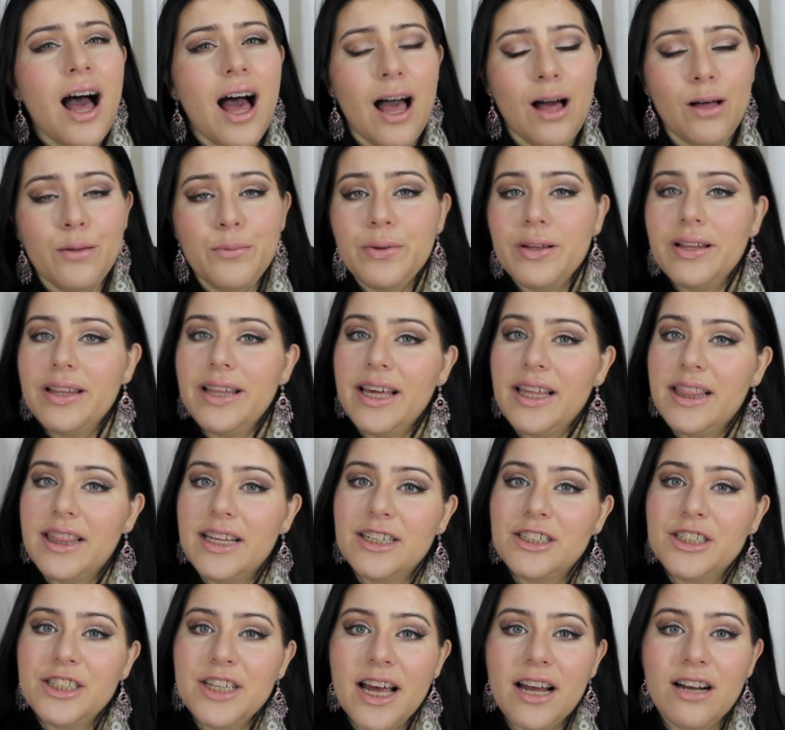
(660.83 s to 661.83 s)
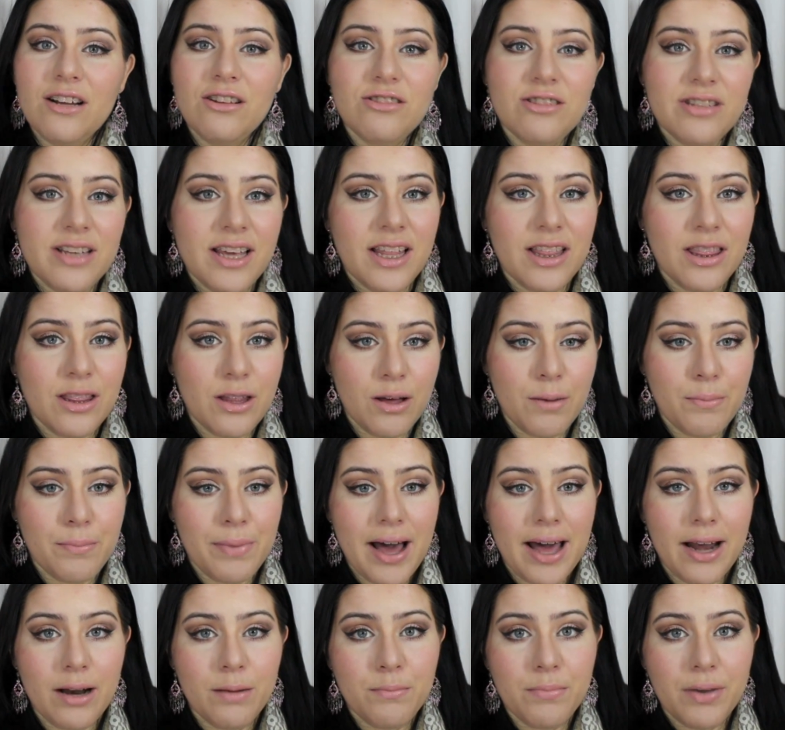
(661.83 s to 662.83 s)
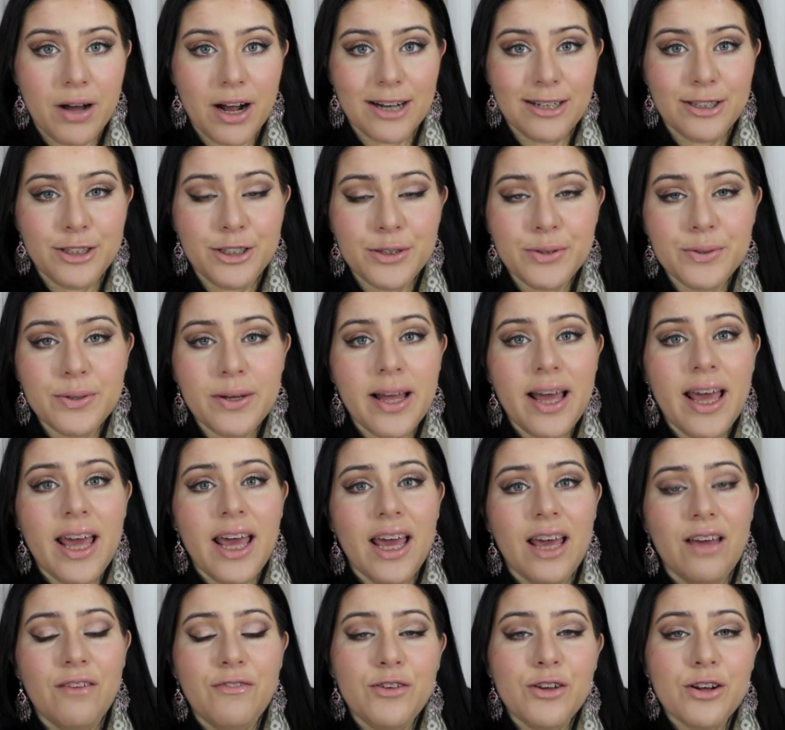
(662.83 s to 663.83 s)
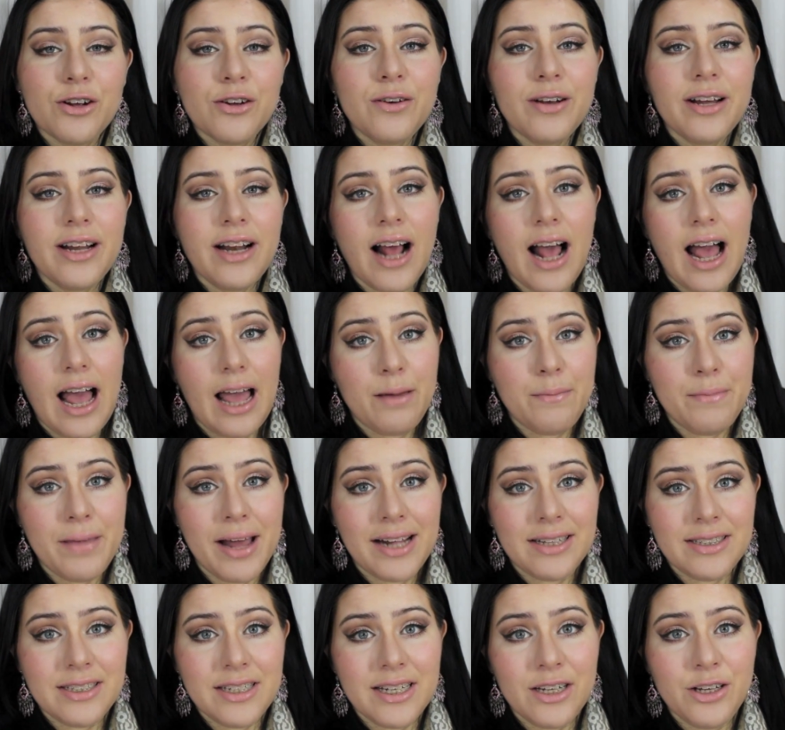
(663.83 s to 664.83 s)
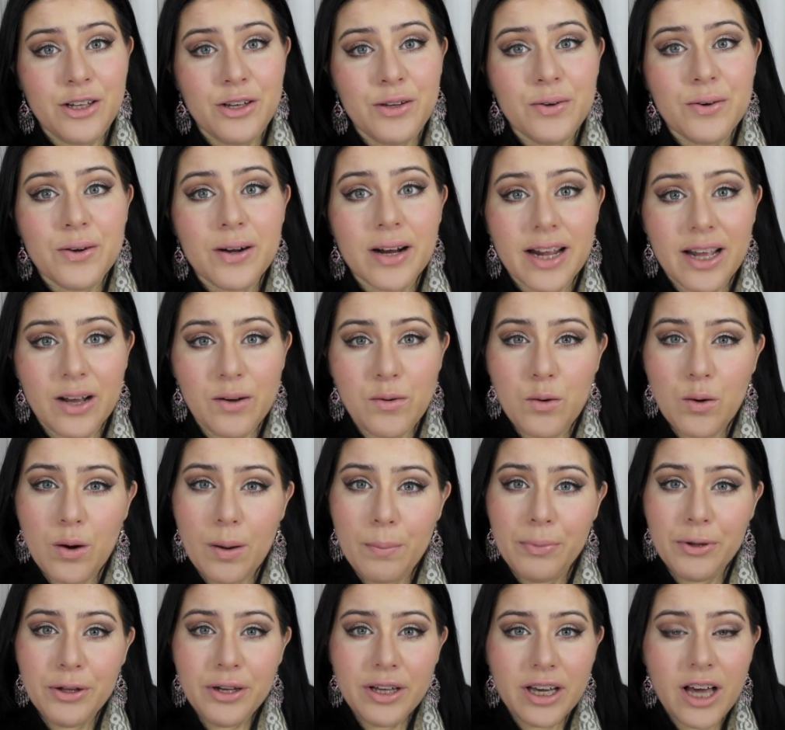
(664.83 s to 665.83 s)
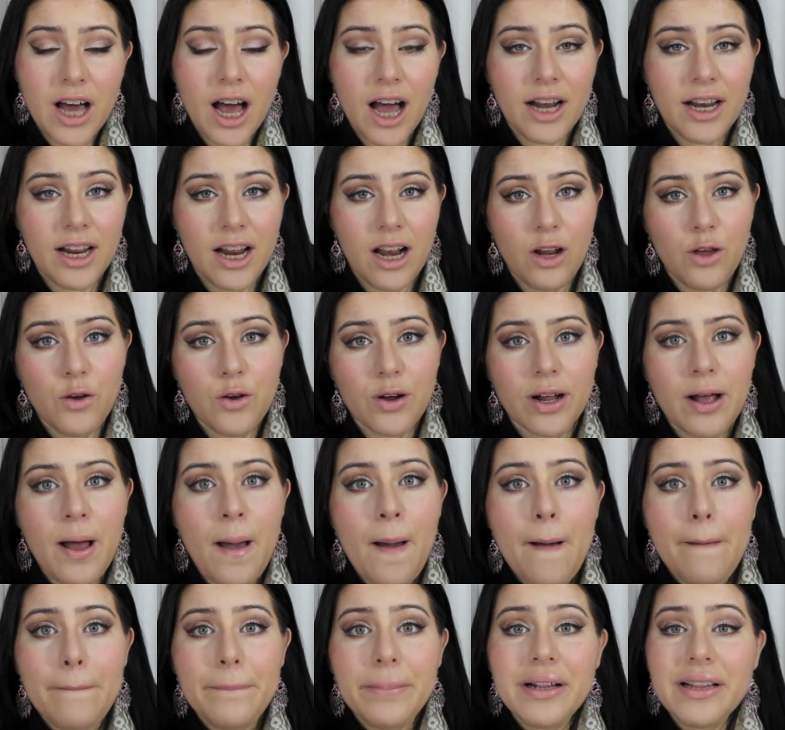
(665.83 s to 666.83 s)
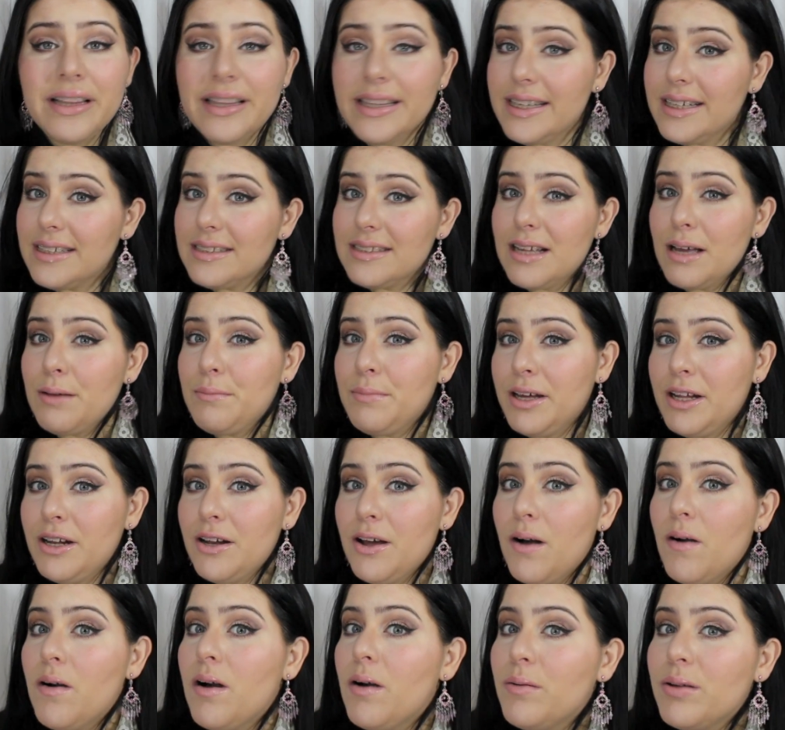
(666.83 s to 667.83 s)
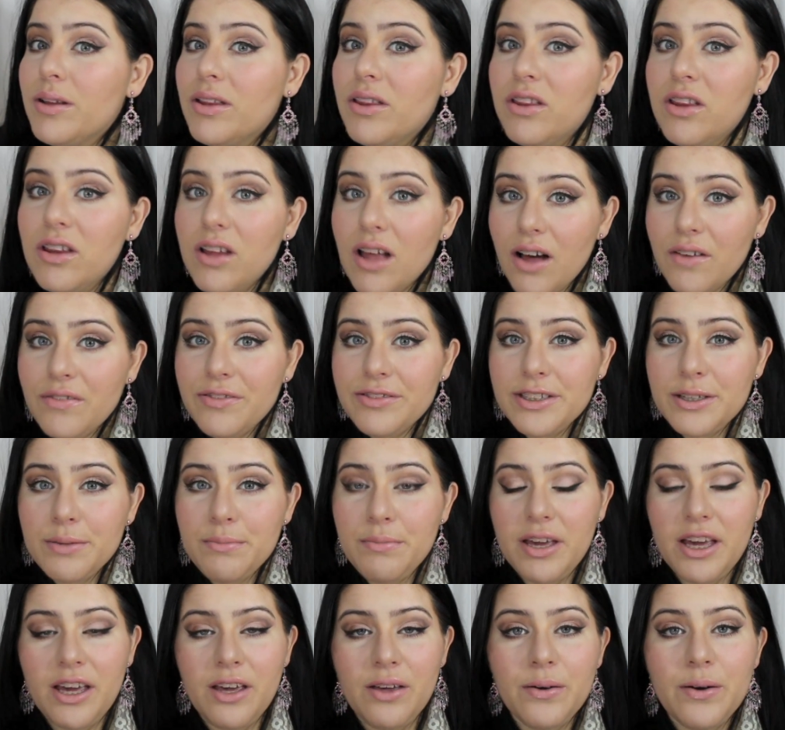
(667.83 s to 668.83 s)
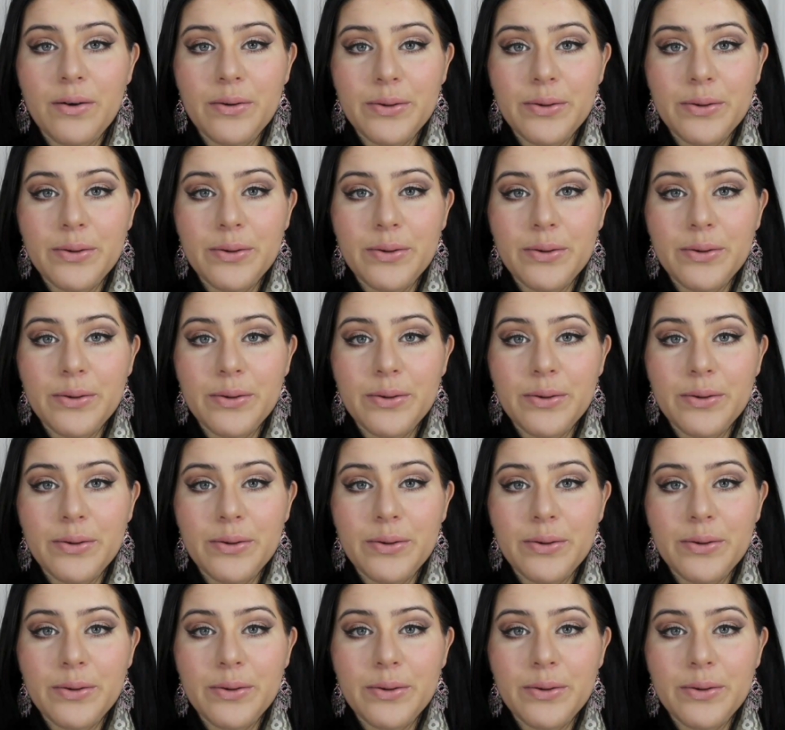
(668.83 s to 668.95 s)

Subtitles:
I will link their channels in the bottom bar too. If you're going to IMATS in New York or BeautyCon in New York, please let me know. I would love to meet you.